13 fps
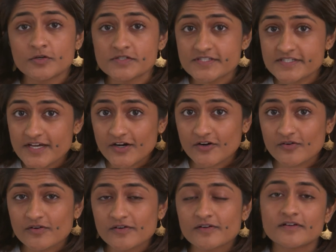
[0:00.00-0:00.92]

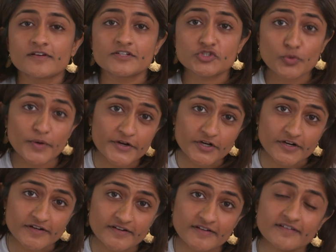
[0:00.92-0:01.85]
So,
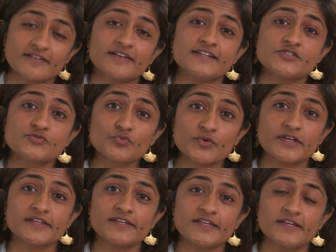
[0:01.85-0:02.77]
Twitter is
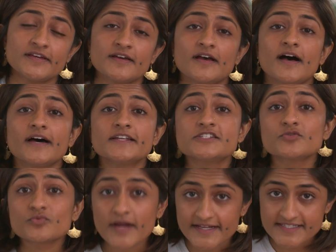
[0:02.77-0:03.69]
really a
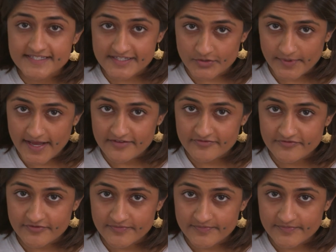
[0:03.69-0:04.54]
directed graph.